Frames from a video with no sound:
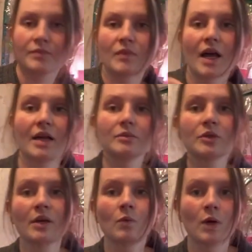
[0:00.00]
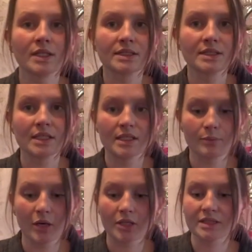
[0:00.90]
I am doing 1
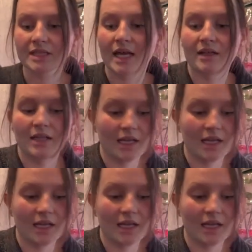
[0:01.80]
seed per cell